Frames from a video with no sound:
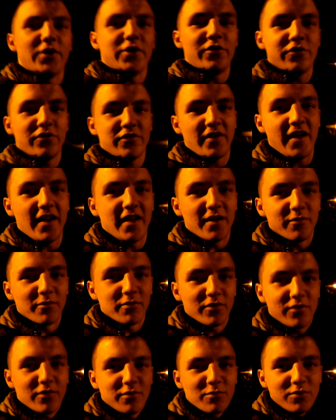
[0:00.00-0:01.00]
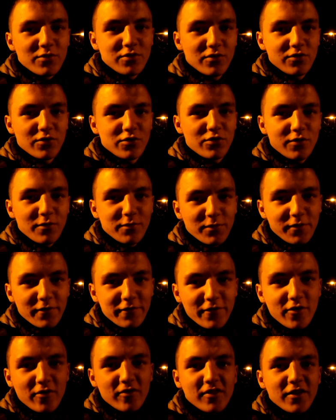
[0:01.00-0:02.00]
Don't you just hate him as someone shoves the
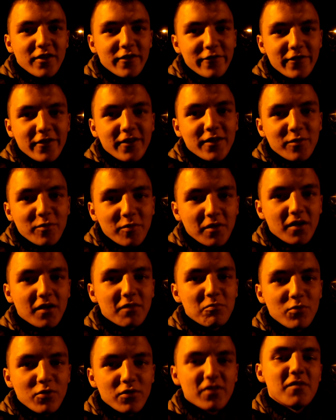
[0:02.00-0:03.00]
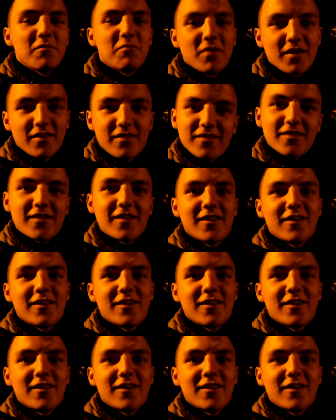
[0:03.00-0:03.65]
phone in your face with music blasting